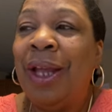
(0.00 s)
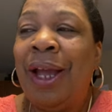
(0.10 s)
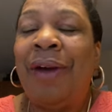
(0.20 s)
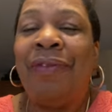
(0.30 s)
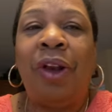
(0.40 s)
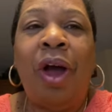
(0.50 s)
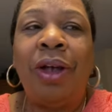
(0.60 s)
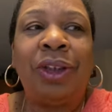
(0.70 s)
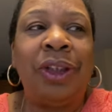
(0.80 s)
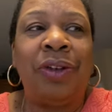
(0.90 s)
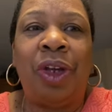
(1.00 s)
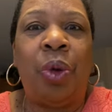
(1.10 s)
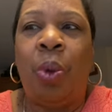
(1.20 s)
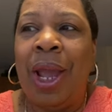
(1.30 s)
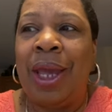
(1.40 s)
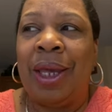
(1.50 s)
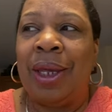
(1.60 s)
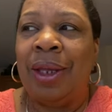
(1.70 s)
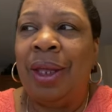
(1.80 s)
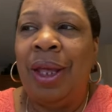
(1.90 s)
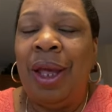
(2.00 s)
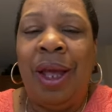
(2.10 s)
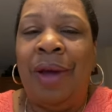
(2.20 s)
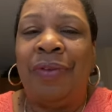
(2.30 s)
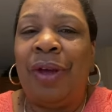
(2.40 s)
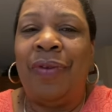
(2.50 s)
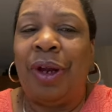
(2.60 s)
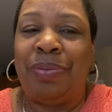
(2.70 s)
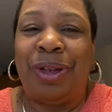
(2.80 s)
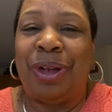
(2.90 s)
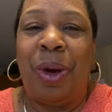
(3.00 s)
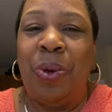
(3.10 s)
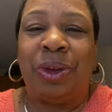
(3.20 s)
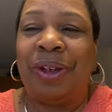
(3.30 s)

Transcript: have lost their way, have given up the ghost,